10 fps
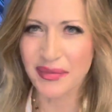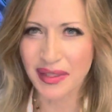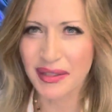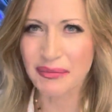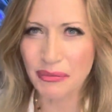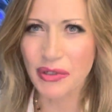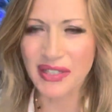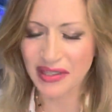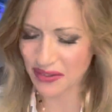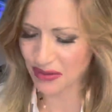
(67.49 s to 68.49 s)
It more
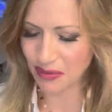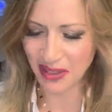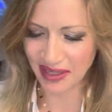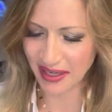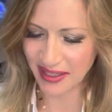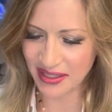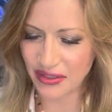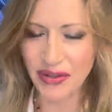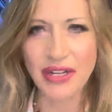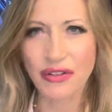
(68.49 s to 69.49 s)
tends to be like in the
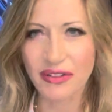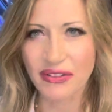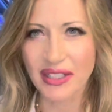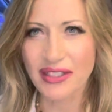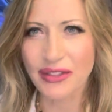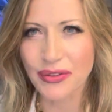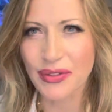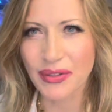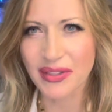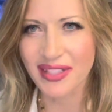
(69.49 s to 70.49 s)
range of 20 to
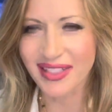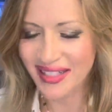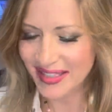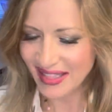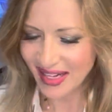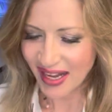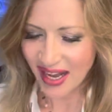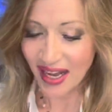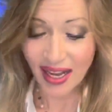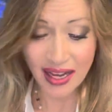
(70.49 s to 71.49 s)
30.
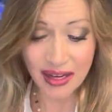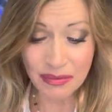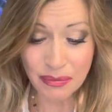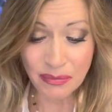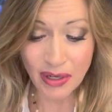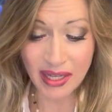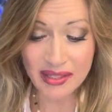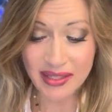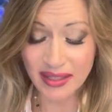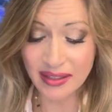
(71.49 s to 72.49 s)

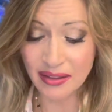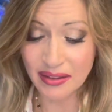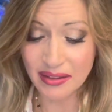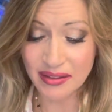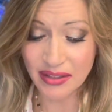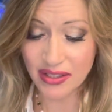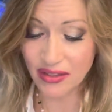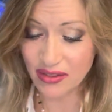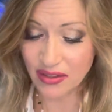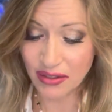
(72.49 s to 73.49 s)
Well, then there is
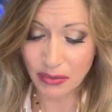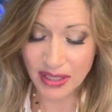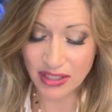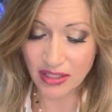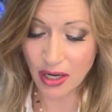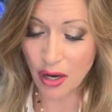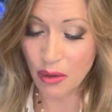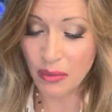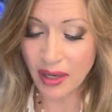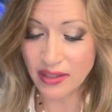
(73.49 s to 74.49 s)
also a question how
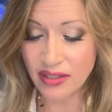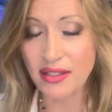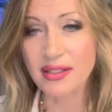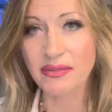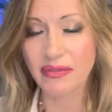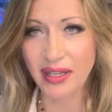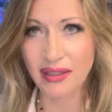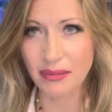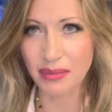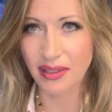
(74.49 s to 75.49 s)
much is
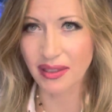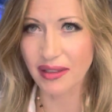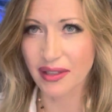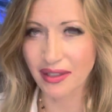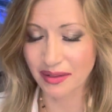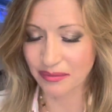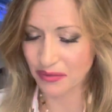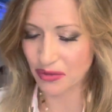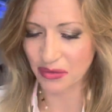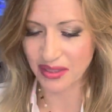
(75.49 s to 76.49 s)
available
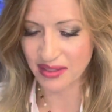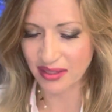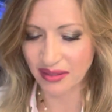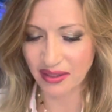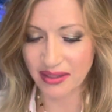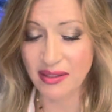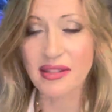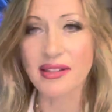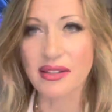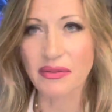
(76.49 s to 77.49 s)

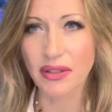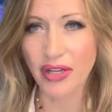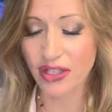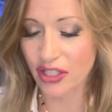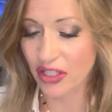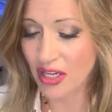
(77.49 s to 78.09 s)
at this valuation.